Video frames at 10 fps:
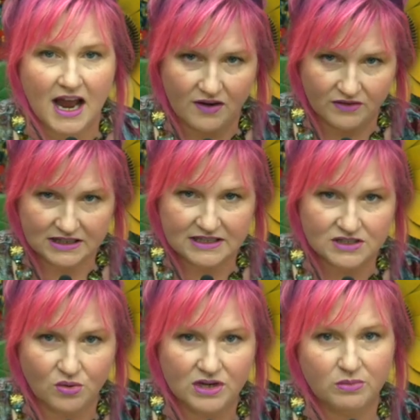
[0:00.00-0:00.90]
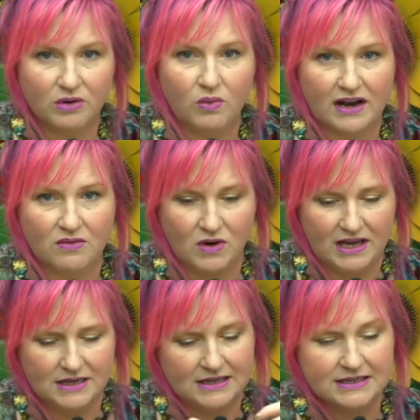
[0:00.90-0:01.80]
Everything's going to be wet on
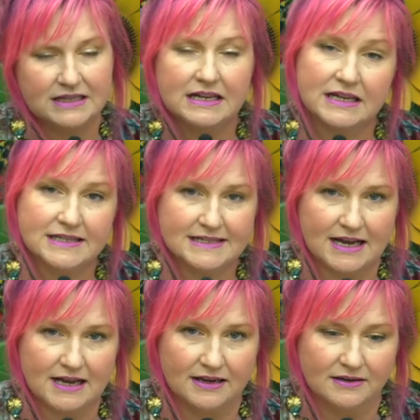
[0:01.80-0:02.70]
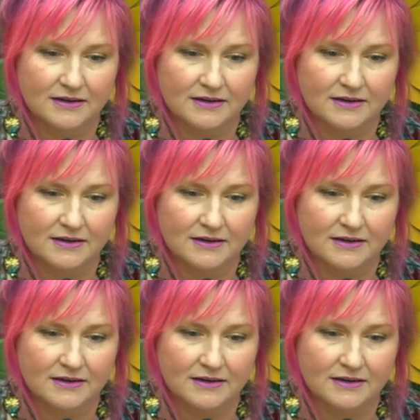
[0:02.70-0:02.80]
wet into the inside